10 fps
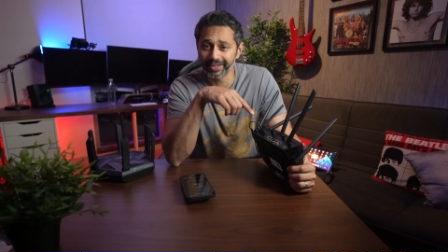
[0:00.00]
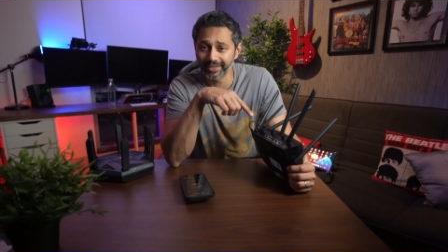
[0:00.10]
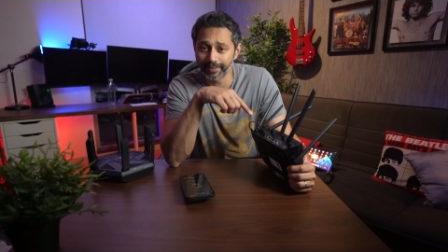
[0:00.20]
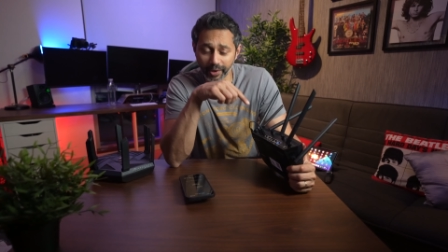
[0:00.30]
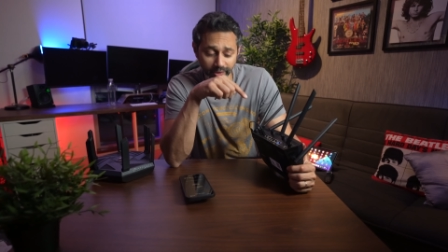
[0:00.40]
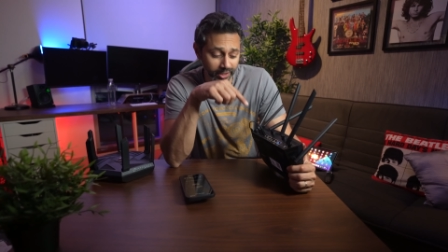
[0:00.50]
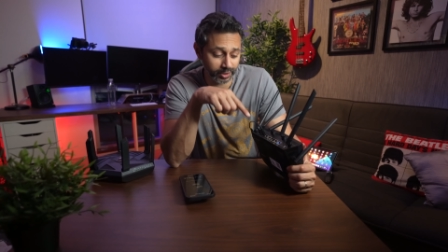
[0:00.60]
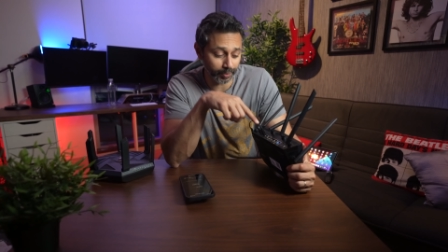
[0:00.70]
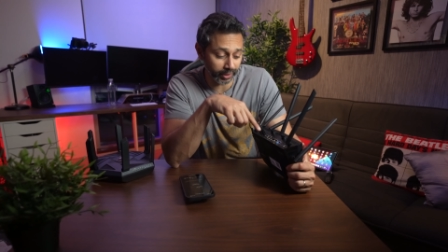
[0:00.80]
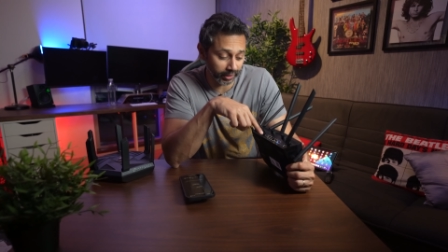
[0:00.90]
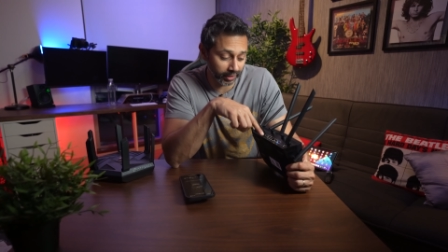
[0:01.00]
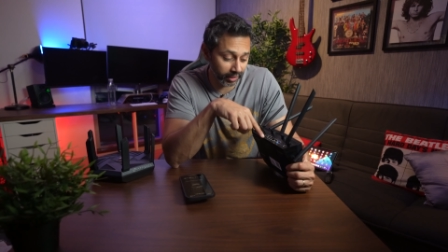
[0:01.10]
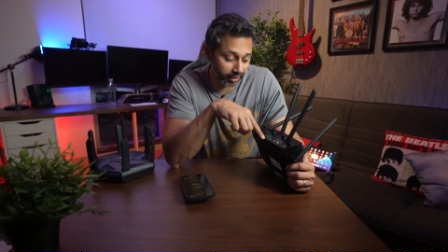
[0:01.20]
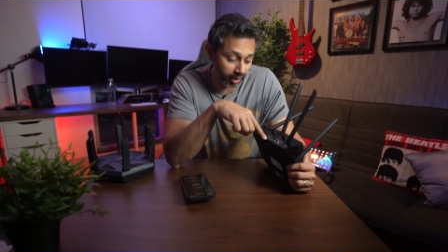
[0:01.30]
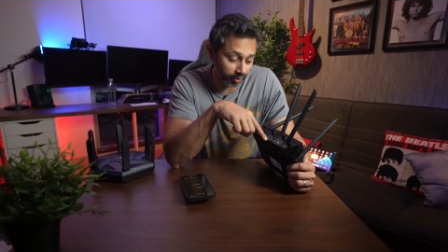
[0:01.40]
things about this
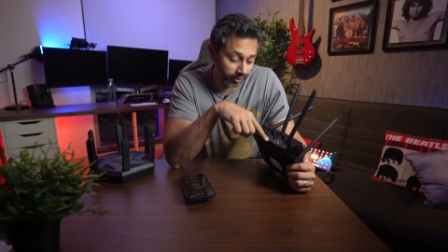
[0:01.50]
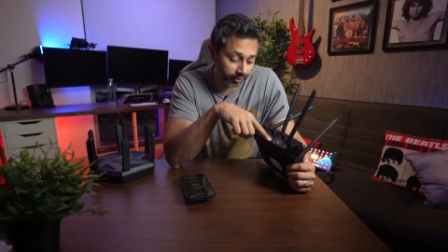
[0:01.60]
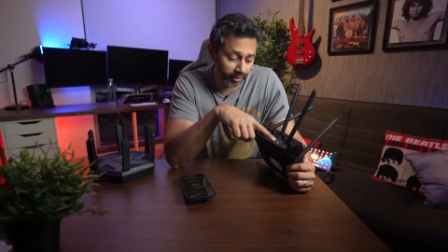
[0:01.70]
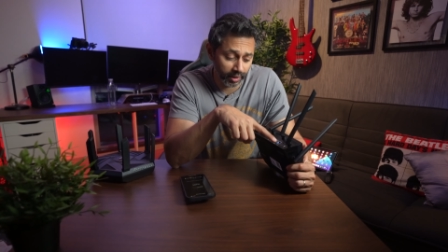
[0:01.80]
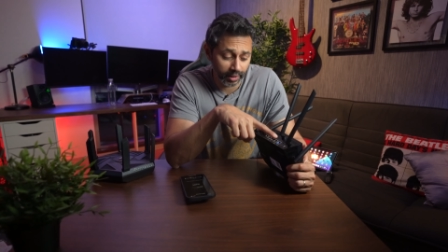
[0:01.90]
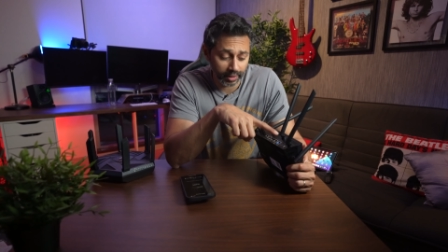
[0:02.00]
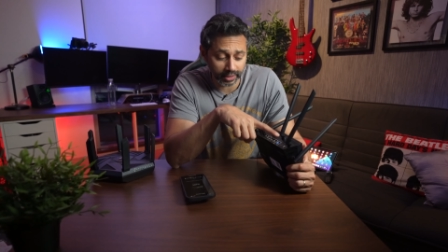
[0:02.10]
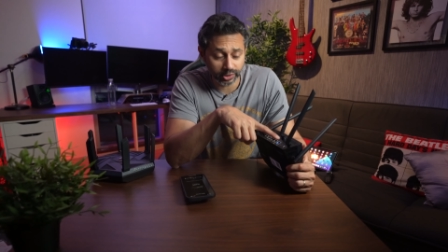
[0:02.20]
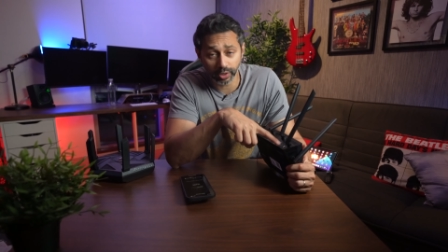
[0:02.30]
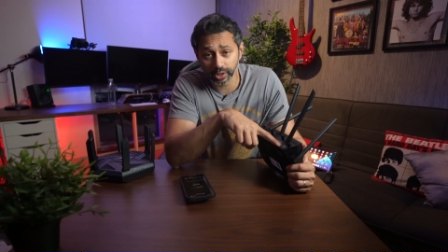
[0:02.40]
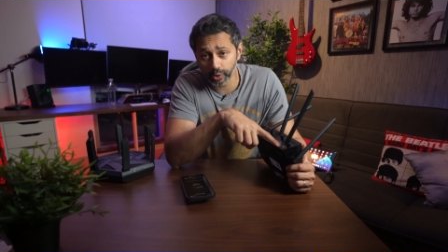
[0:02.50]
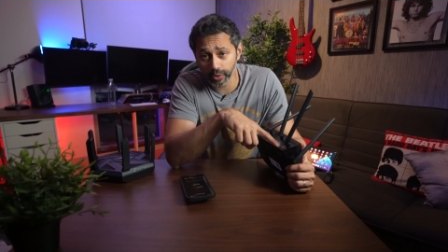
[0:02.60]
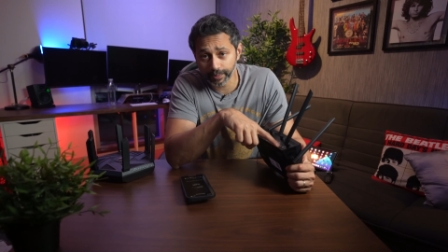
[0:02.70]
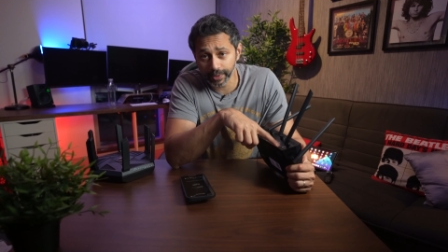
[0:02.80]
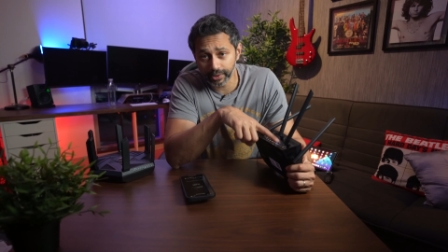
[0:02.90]
particular router. It's got a U
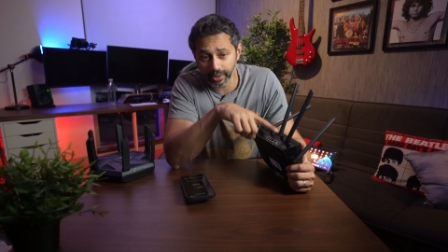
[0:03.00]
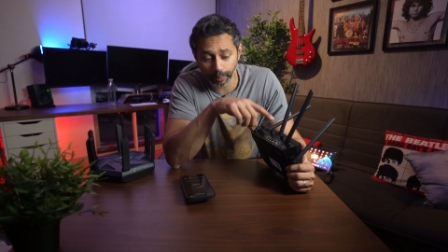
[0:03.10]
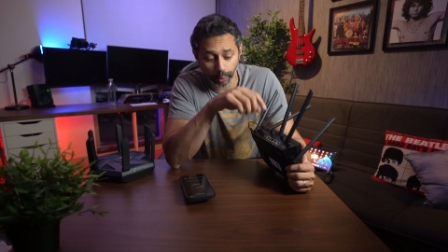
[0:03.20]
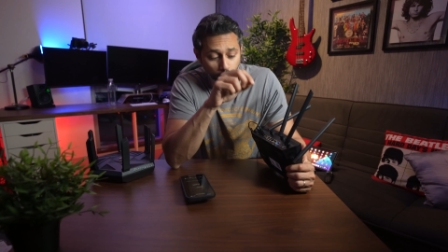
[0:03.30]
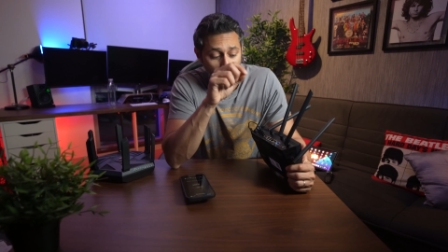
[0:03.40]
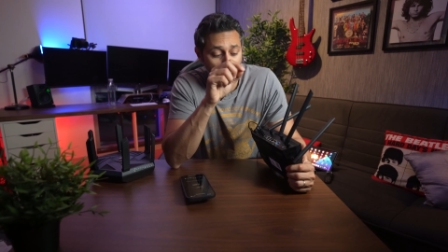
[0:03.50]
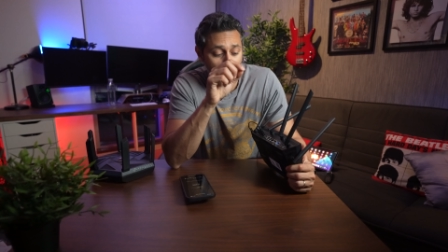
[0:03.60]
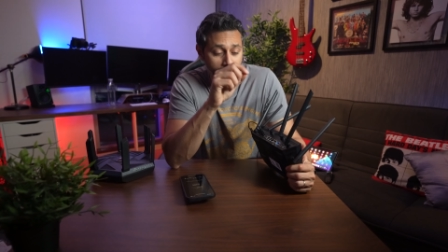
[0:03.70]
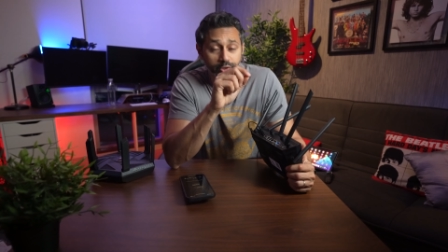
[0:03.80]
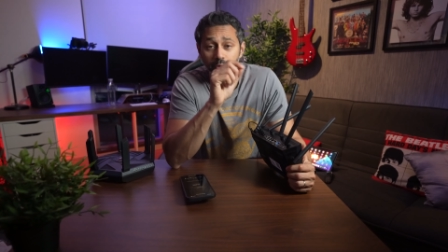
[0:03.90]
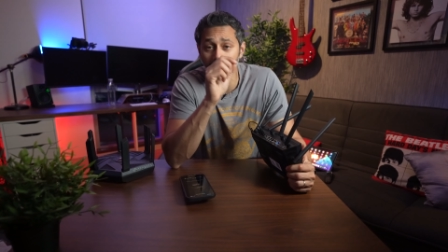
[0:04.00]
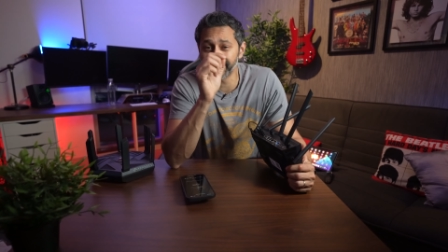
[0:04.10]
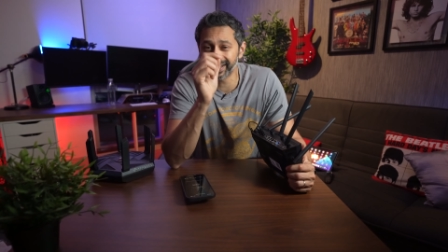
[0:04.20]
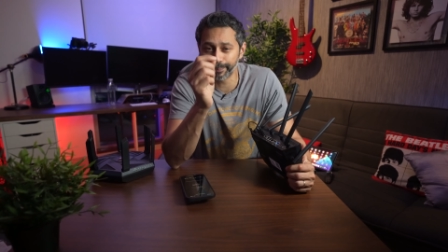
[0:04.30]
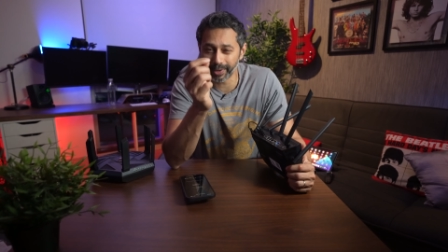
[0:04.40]
S B three point oh port, so you
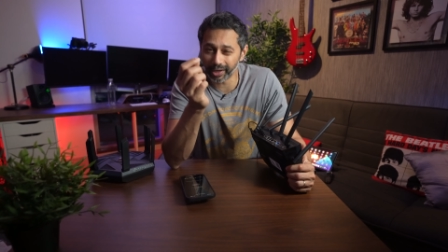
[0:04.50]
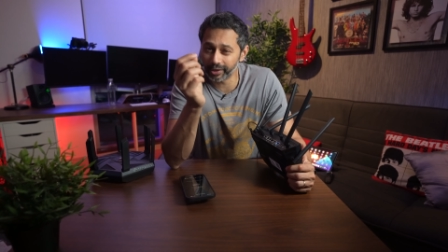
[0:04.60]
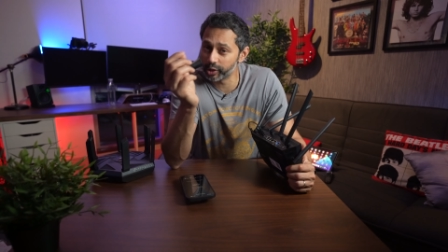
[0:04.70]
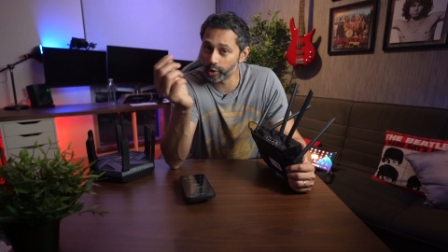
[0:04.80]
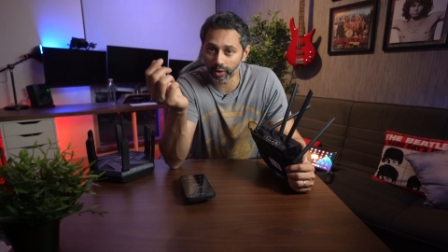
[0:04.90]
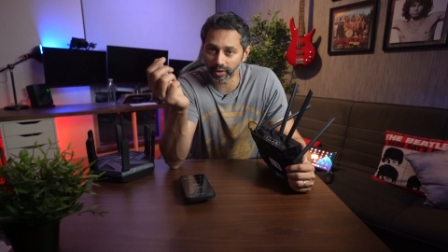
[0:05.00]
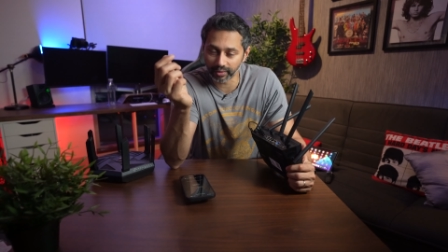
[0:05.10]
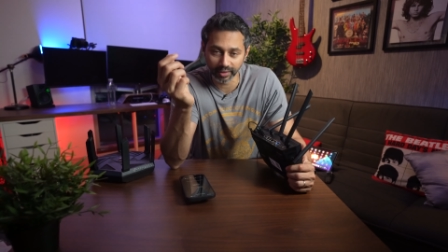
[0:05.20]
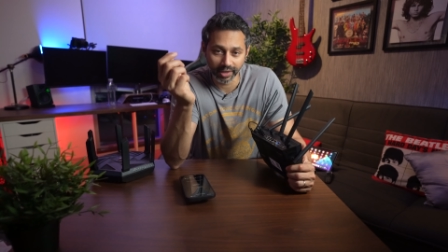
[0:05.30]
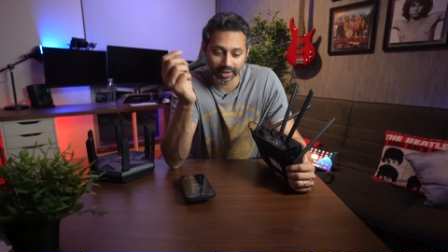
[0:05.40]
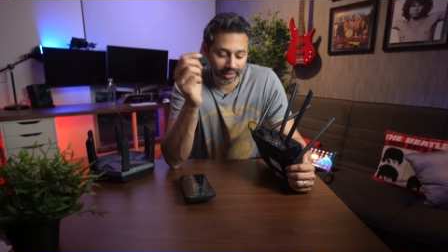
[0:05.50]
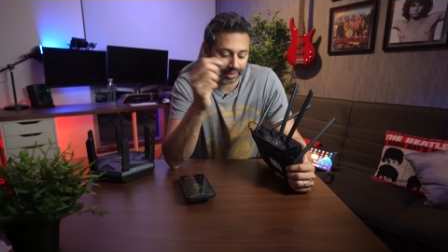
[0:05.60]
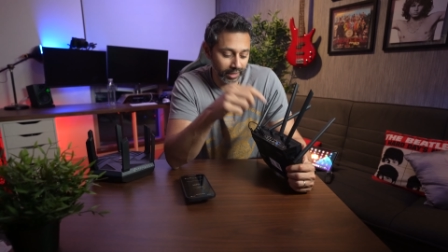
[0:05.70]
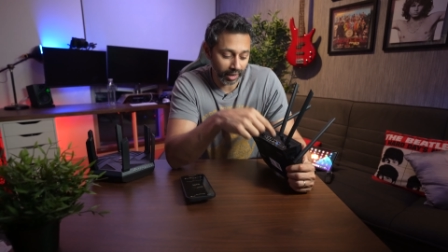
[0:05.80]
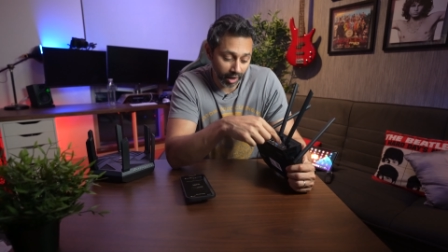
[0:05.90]
can plug your
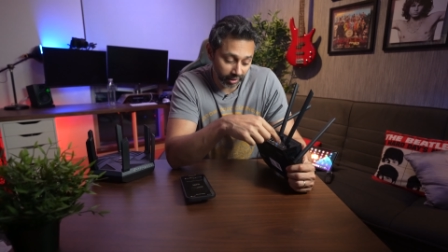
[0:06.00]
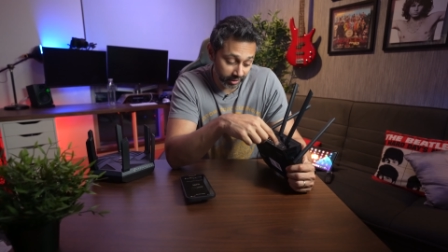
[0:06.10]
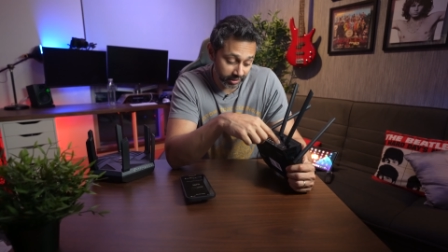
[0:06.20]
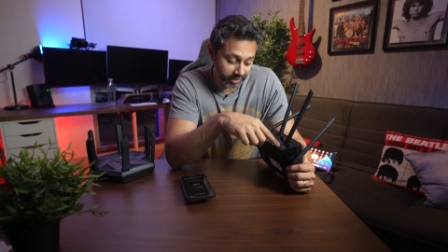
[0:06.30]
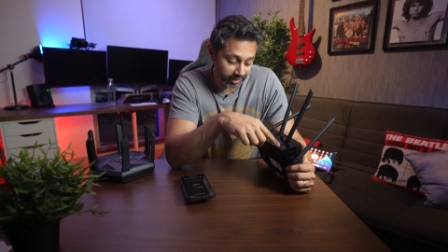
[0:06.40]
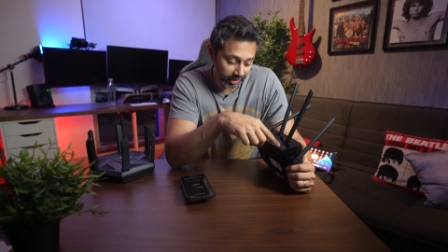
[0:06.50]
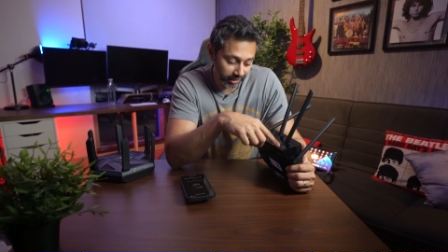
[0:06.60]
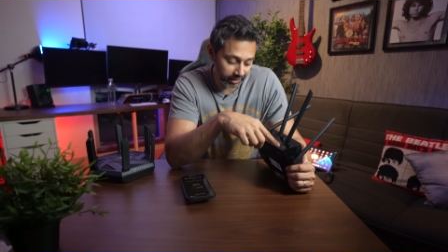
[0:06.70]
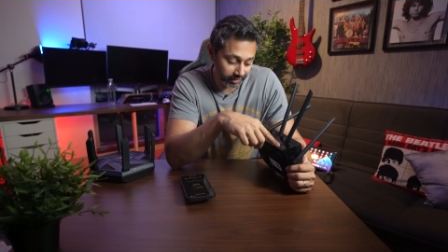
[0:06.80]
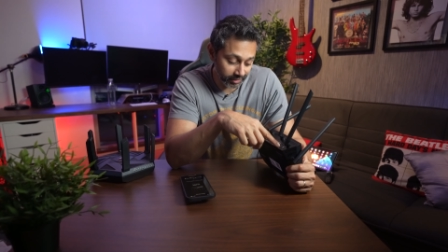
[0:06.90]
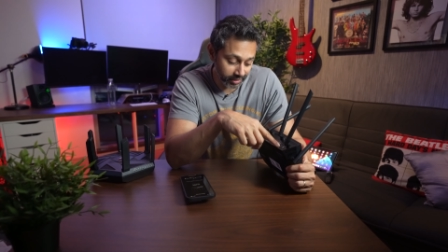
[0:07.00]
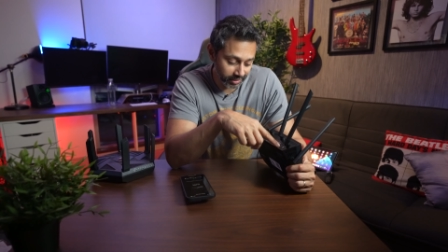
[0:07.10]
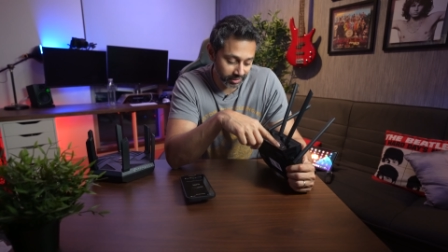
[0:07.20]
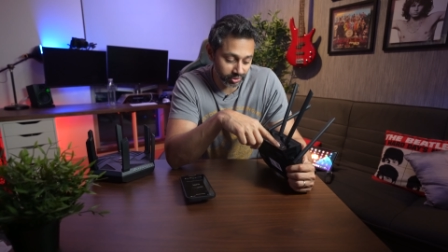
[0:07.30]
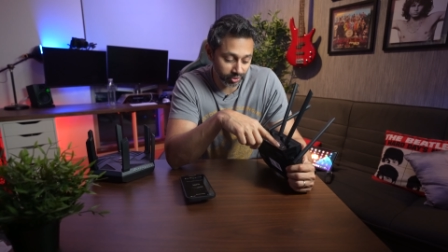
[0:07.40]
uh, hard disk directly into this
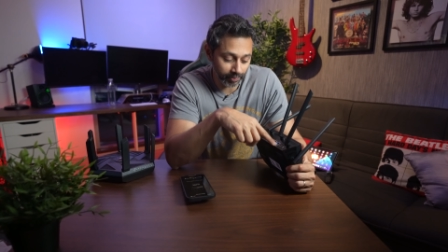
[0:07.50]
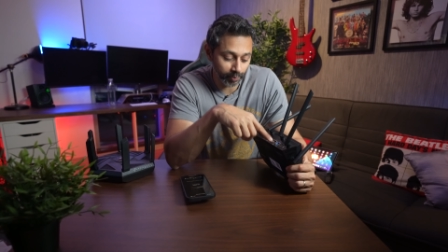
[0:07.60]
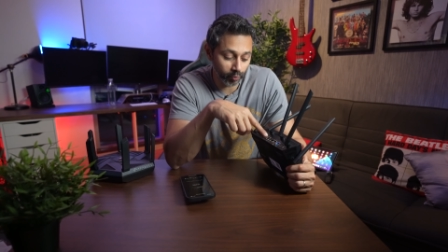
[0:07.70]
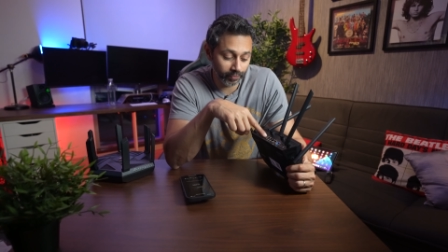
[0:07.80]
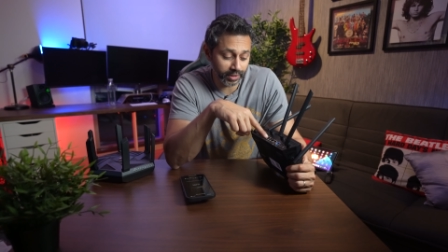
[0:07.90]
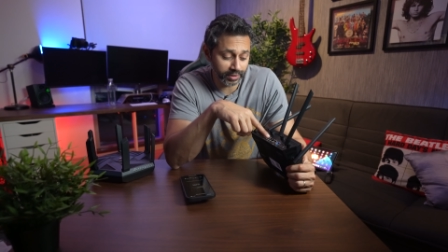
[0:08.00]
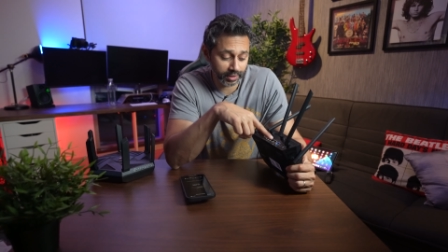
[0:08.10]
and stream movies.